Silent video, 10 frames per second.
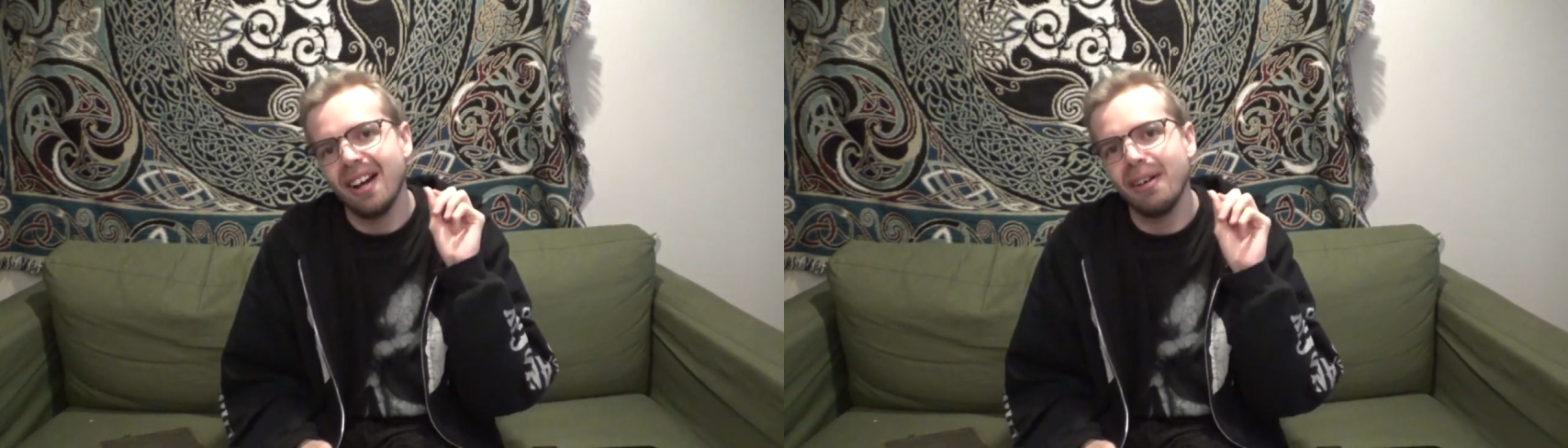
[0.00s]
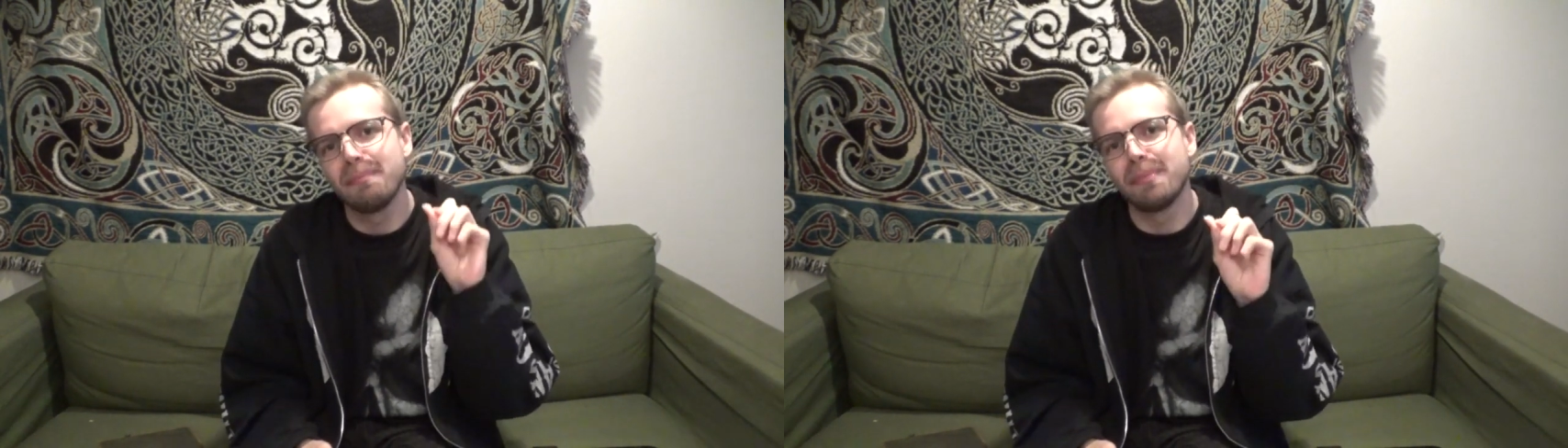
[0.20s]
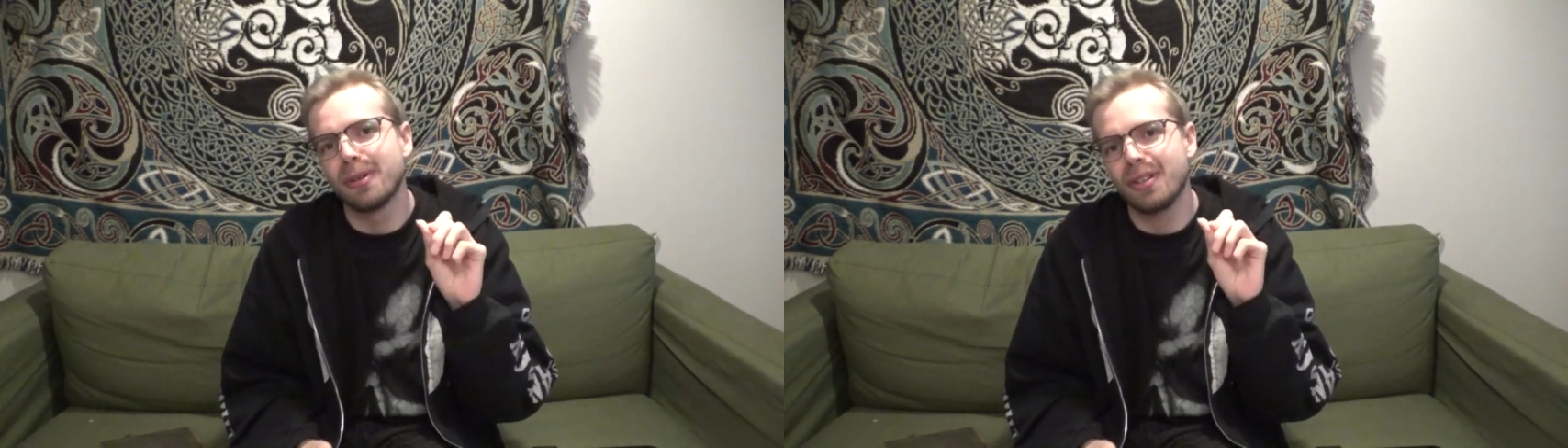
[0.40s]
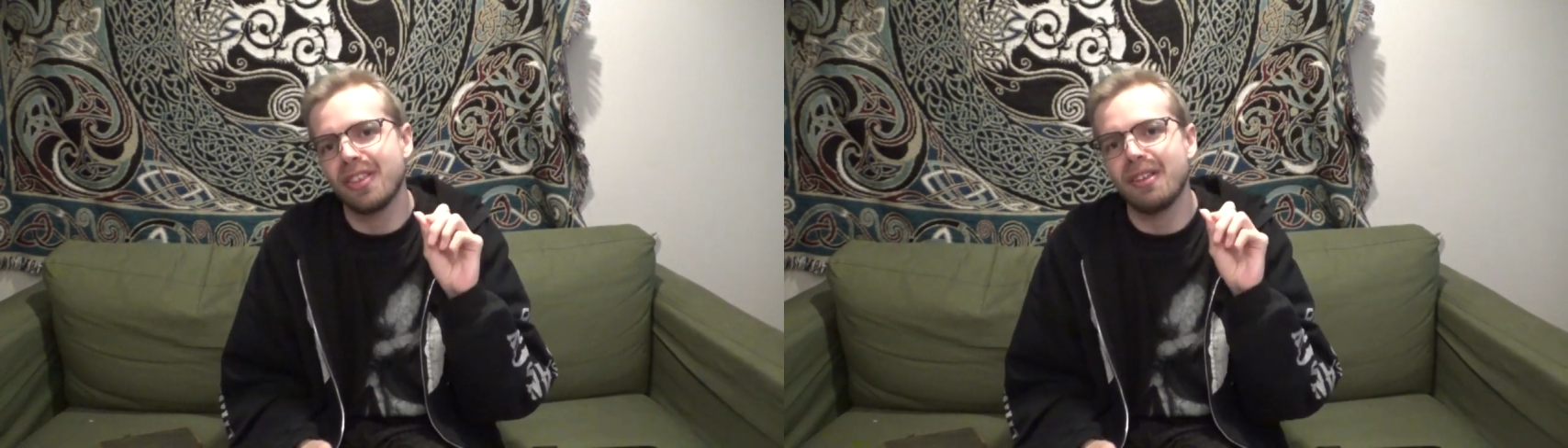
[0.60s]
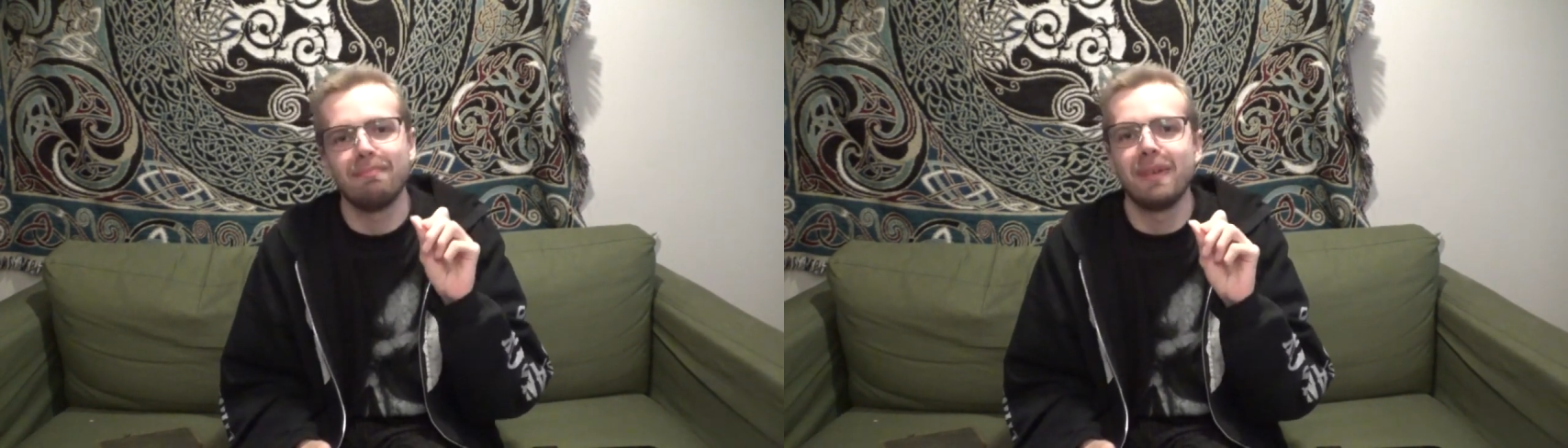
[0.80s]
a book
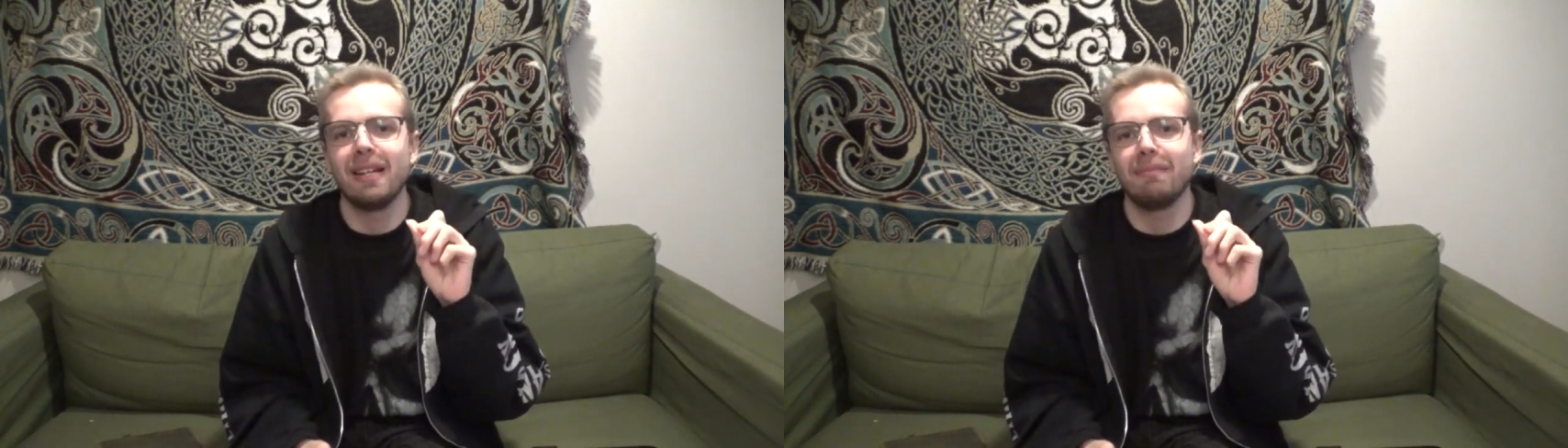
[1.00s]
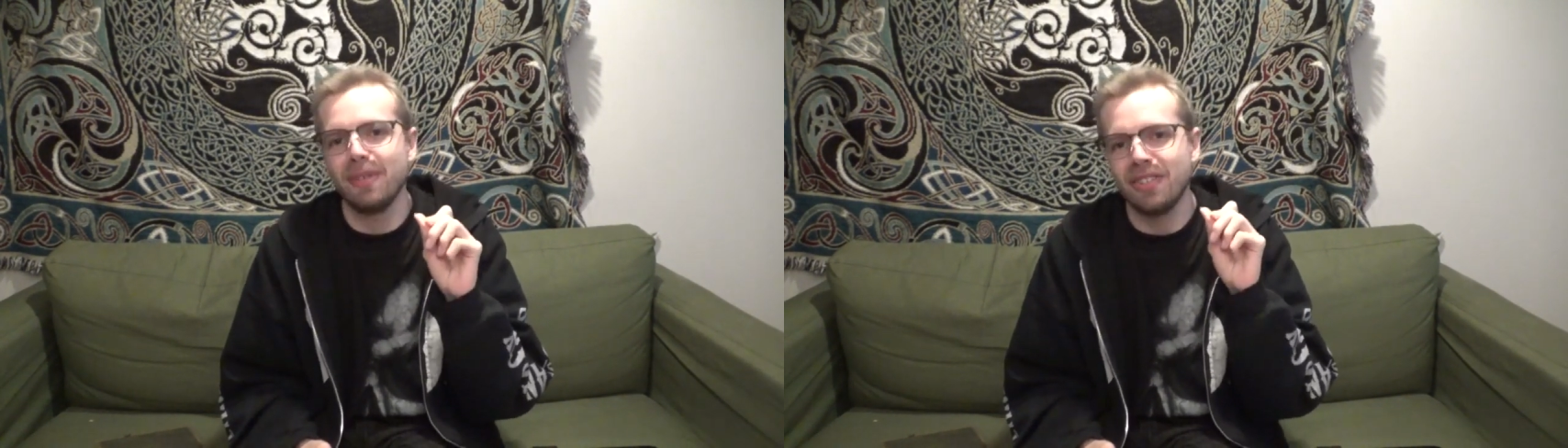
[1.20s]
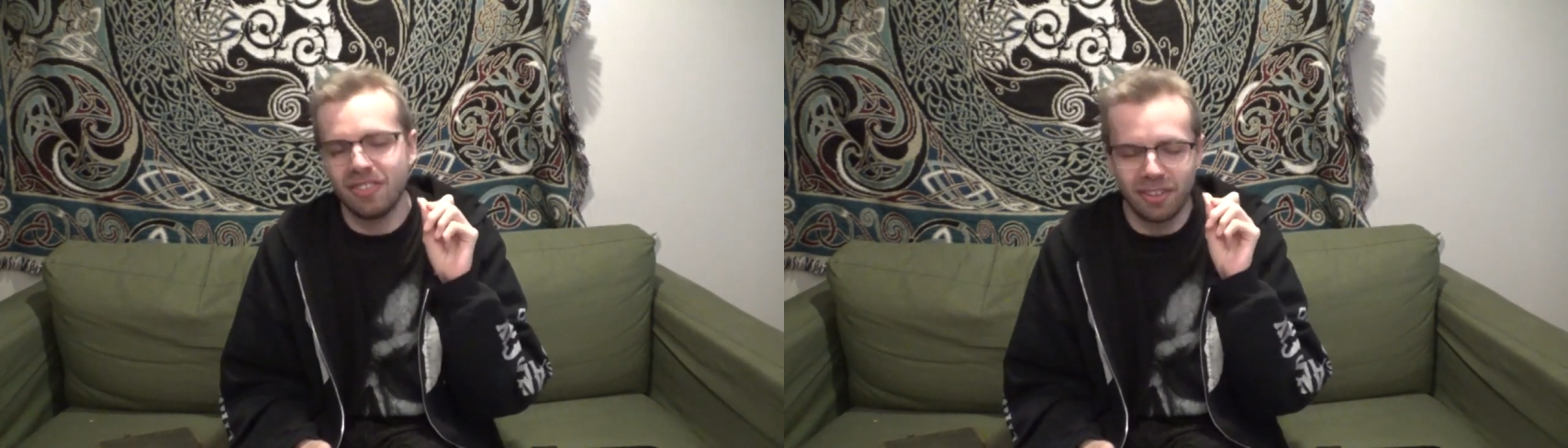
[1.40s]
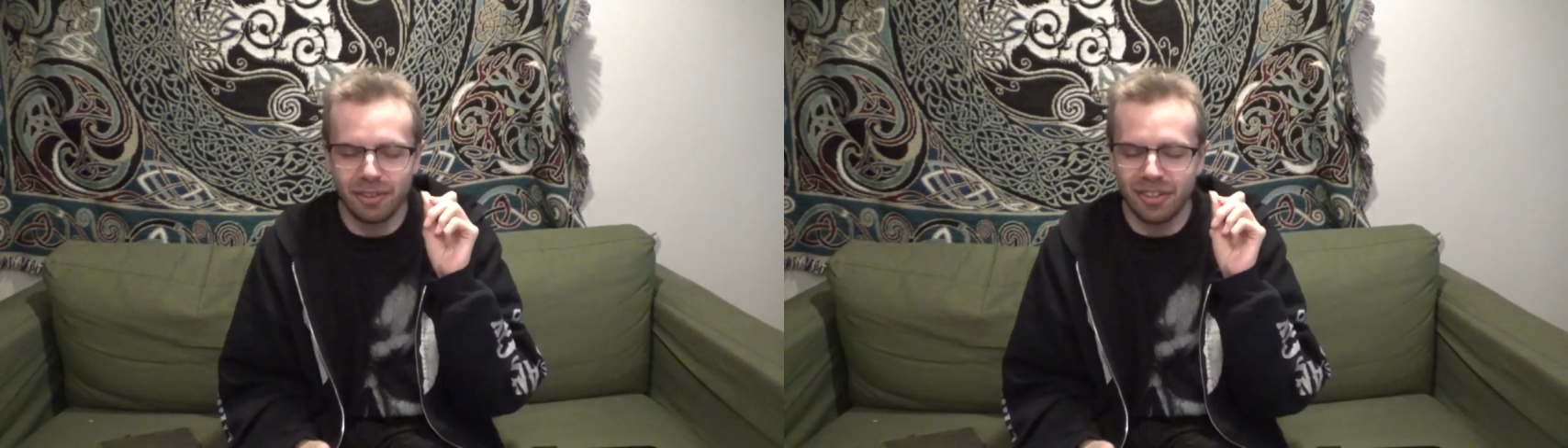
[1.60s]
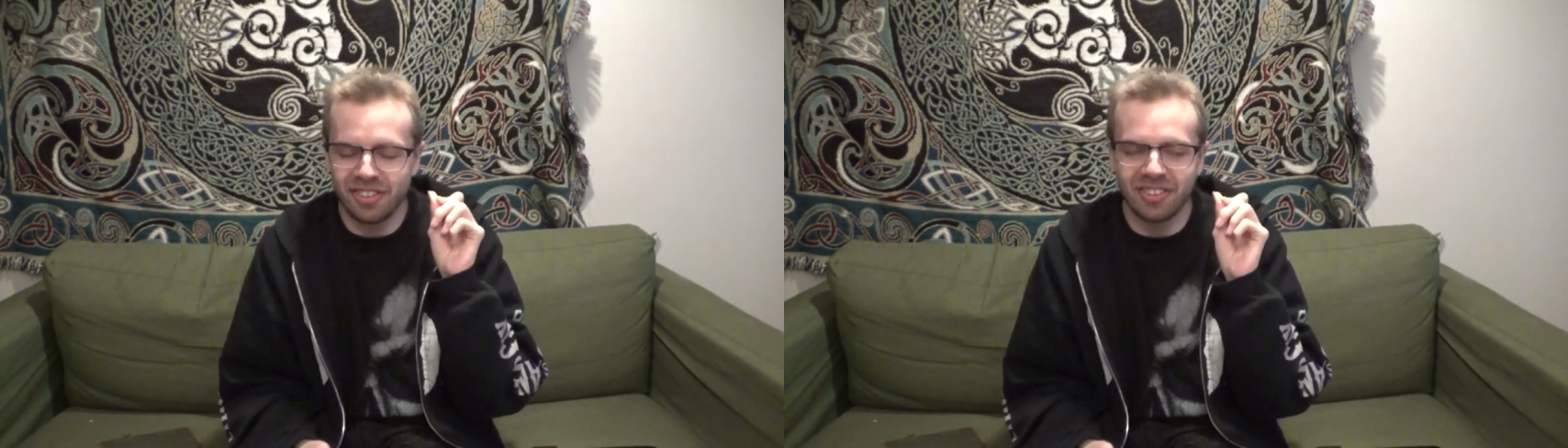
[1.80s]
that made me
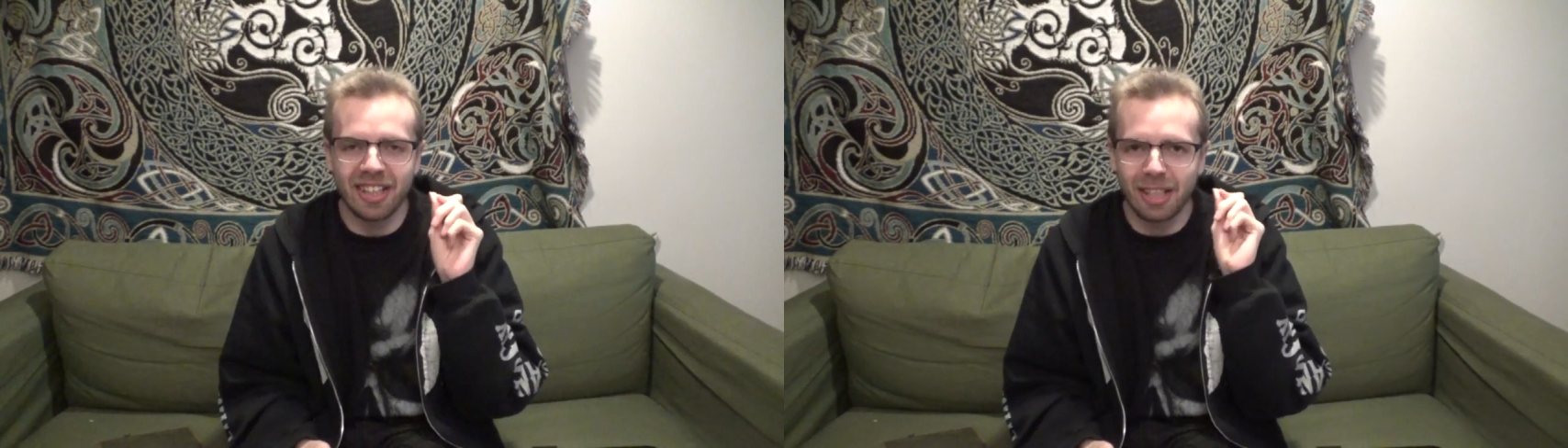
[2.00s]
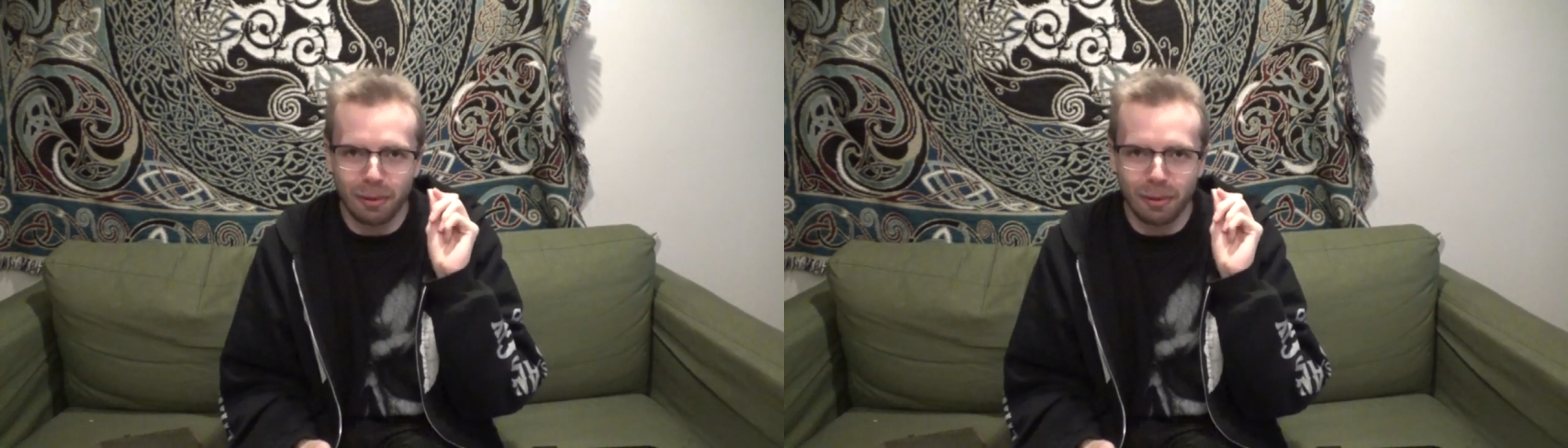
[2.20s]
seriously